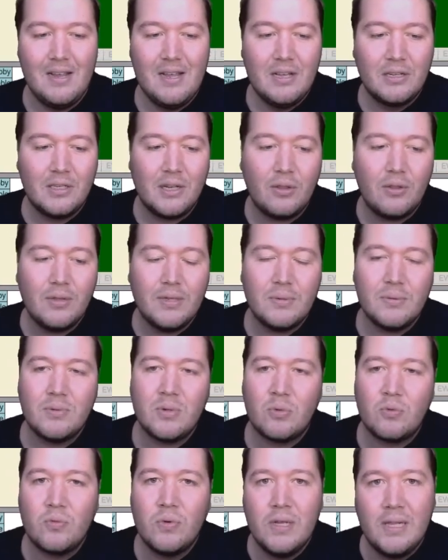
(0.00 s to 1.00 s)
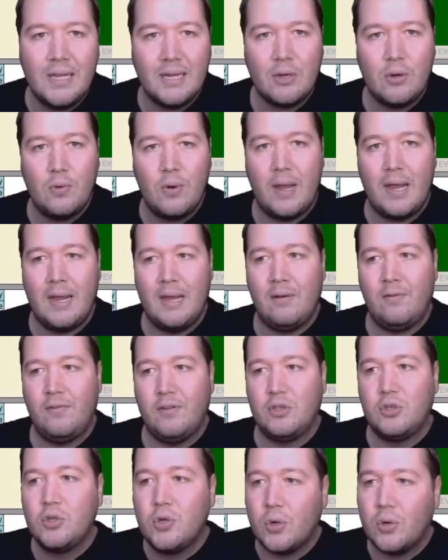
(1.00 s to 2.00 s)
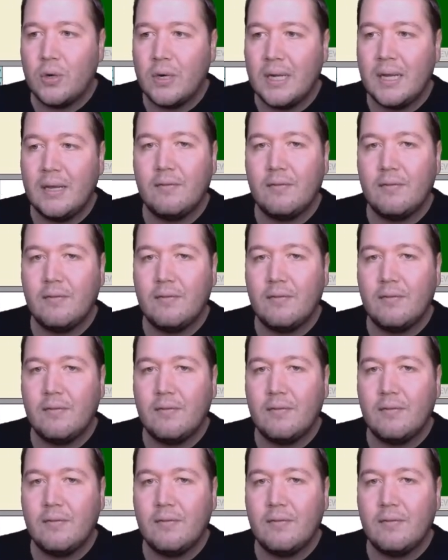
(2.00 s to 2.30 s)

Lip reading: So I thought this was a really cool hand for drawing